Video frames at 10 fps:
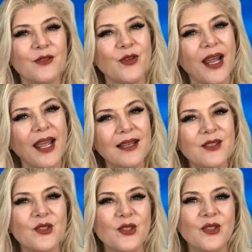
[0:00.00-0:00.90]
For
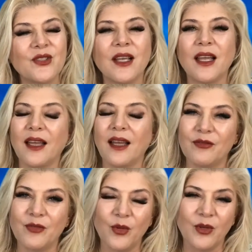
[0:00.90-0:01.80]
answers,
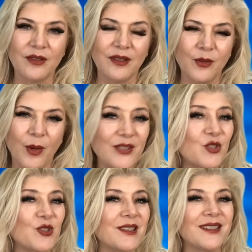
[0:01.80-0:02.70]
for
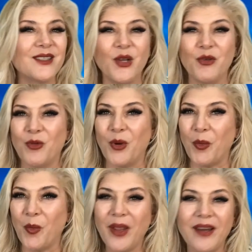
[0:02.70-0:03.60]
questions, for
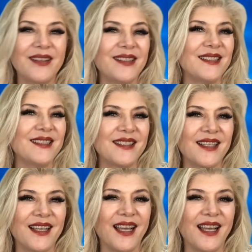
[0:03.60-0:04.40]
awareness,